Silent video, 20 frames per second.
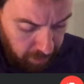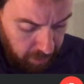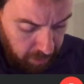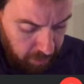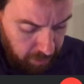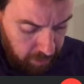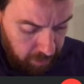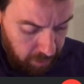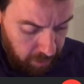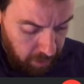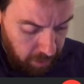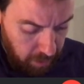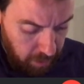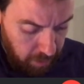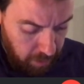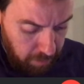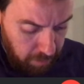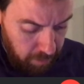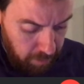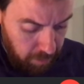
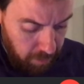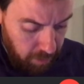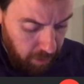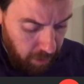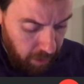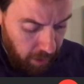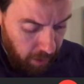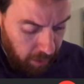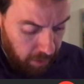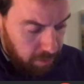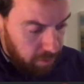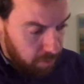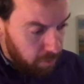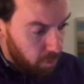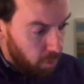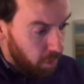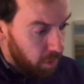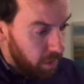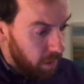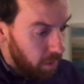the x
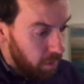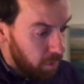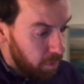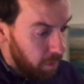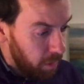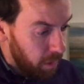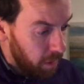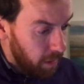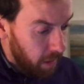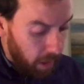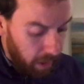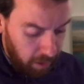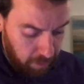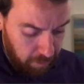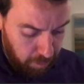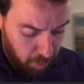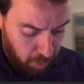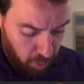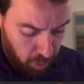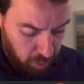worked out to be negative
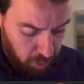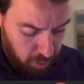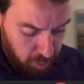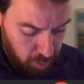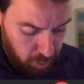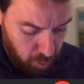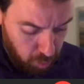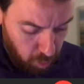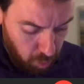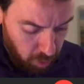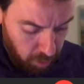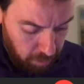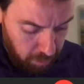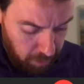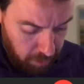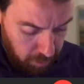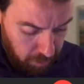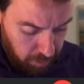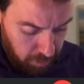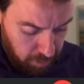0.21
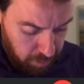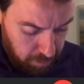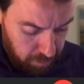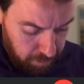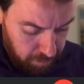meters.